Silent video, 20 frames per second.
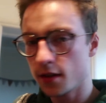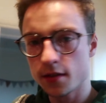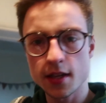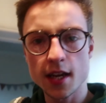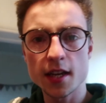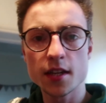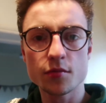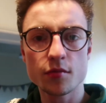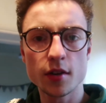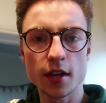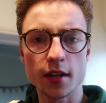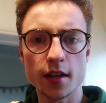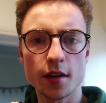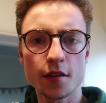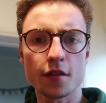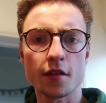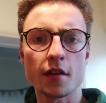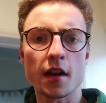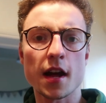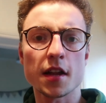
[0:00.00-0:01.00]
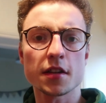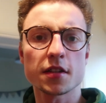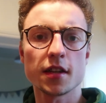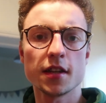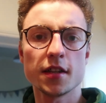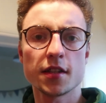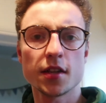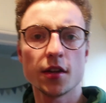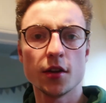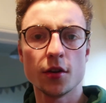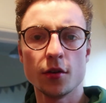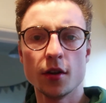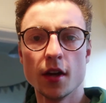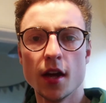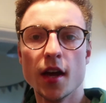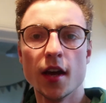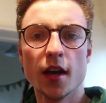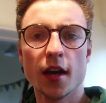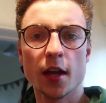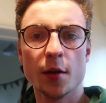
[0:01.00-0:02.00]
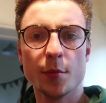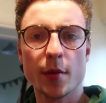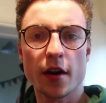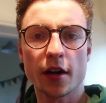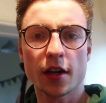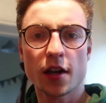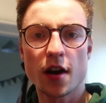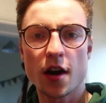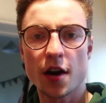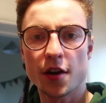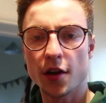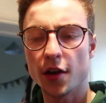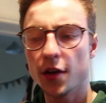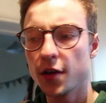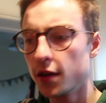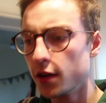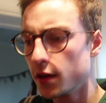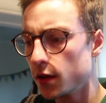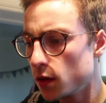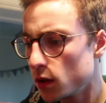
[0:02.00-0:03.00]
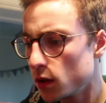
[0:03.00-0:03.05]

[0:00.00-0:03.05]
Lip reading: Tastes really different, actually, to an Americano.